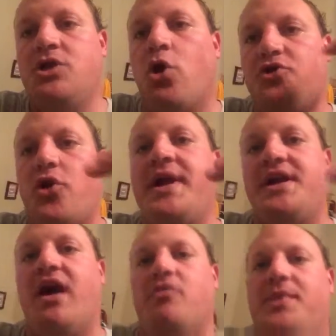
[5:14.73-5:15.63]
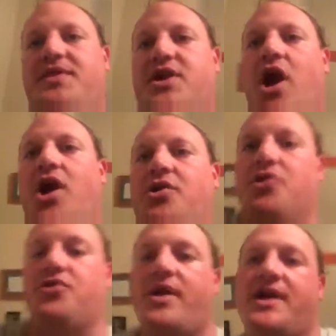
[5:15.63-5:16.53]
North Korean government, the current
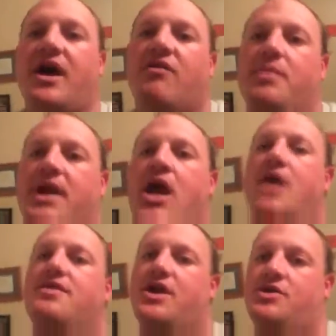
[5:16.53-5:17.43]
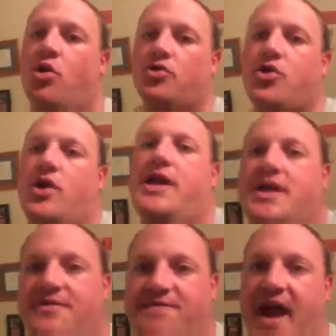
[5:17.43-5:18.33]
North Korean government. The North
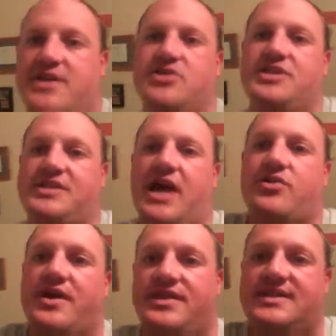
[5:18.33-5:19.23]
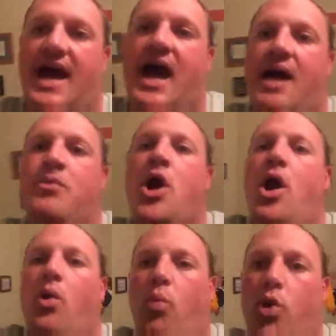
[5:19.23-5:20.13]
Korean defectors in South Korea at the time
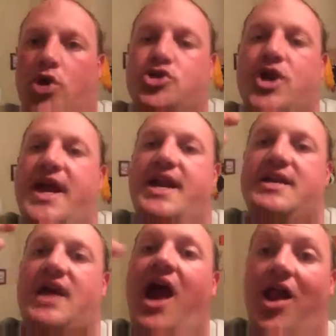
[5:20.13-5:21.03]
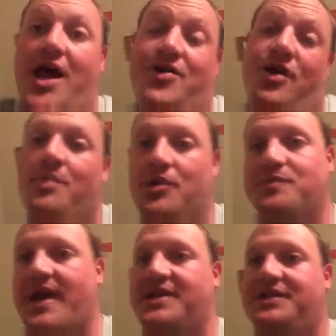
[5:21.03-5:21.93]
were treated kind of like criminals,
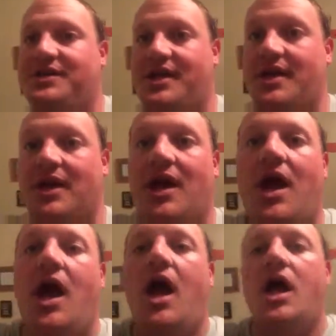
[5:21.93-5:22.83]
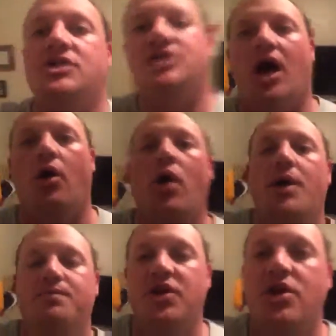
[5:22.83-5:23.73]
basically. So
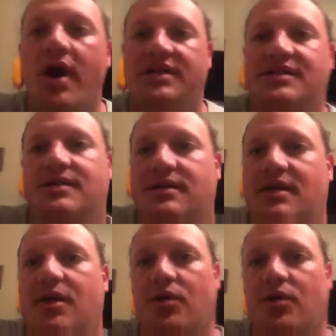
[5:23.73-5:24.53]
the U.S.